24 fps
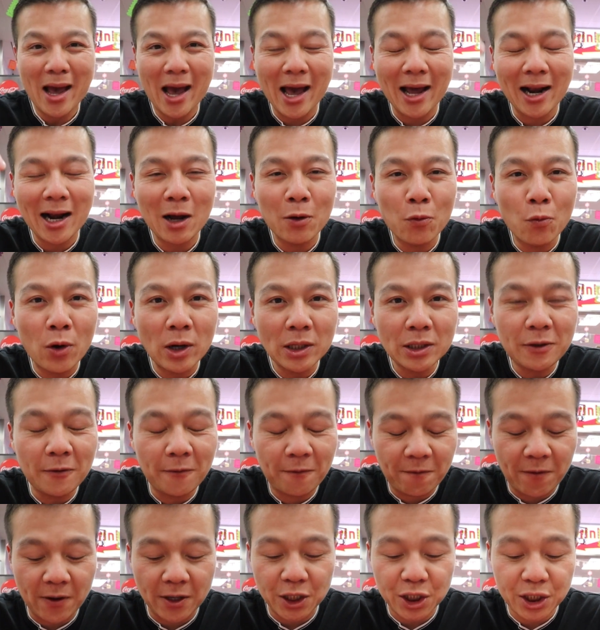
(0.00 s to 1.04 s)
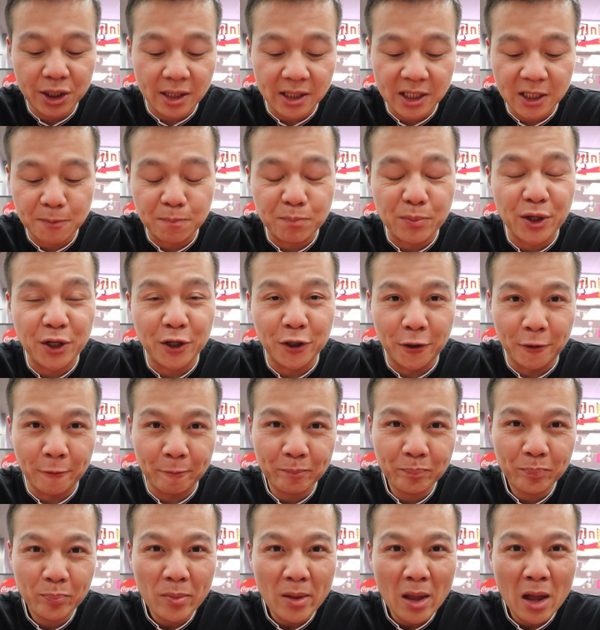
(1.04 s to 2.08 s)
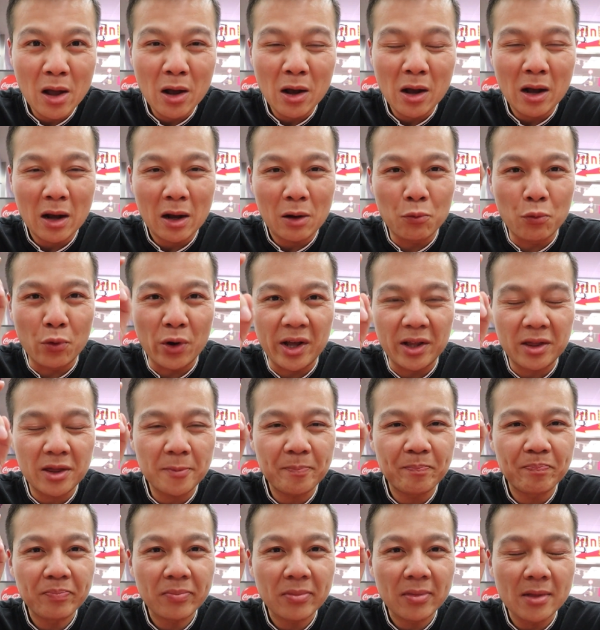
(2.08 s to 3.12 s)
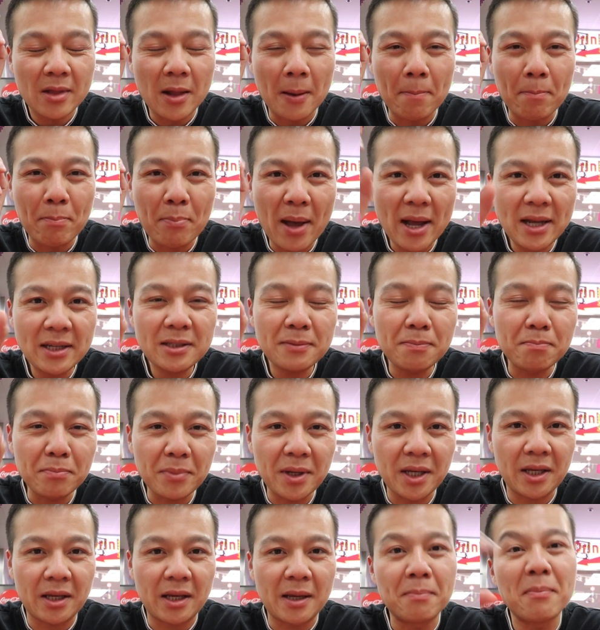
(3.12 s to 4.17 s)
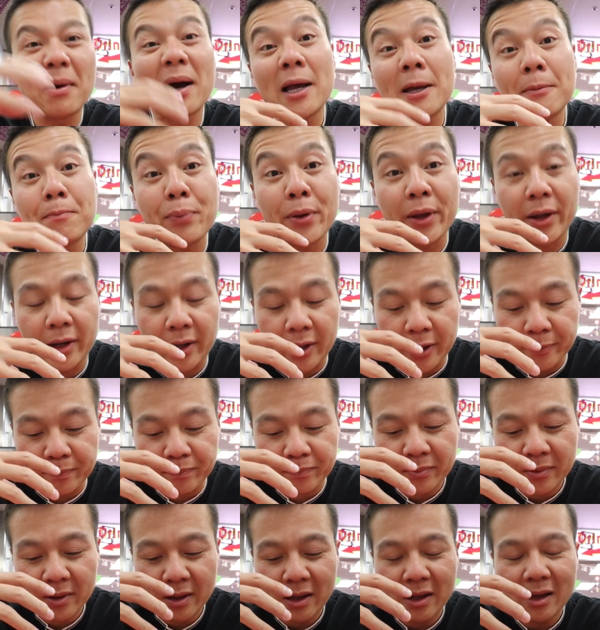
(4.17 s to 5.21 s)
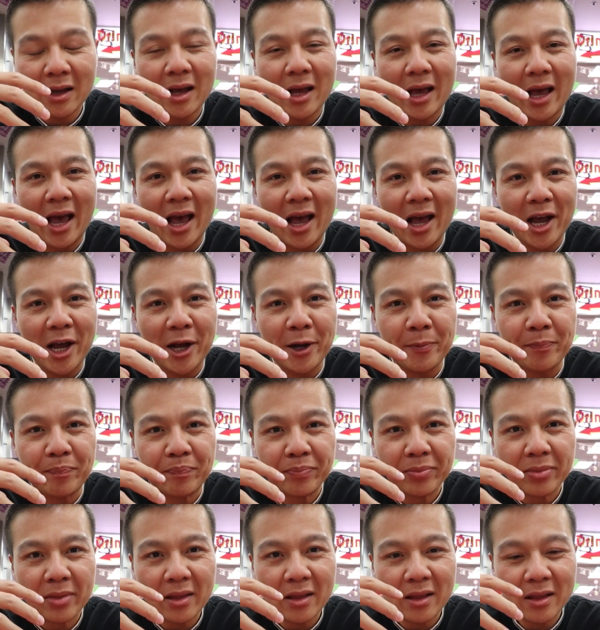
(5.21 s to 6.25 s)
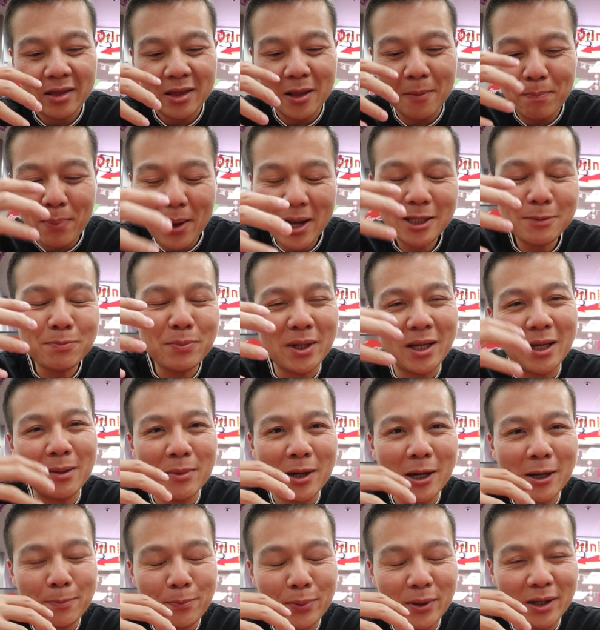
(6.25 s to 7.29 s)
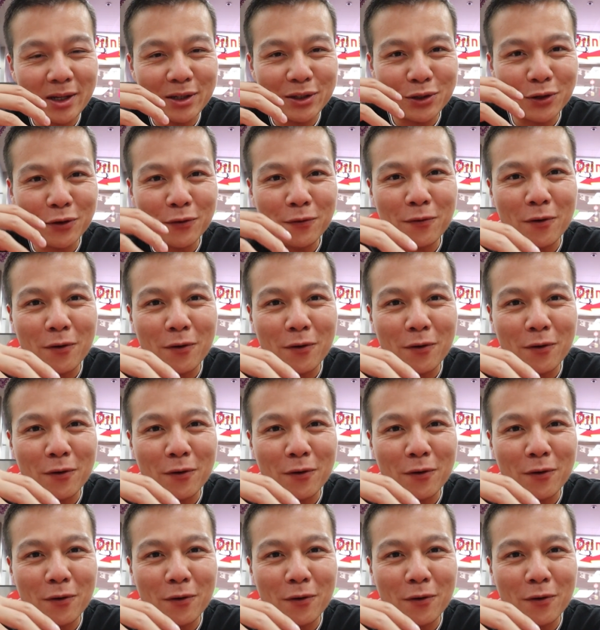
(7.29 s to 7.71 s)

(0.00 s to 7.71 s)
And I want to finish this meal with the best meat in my opinion. And the best meat in my opinion so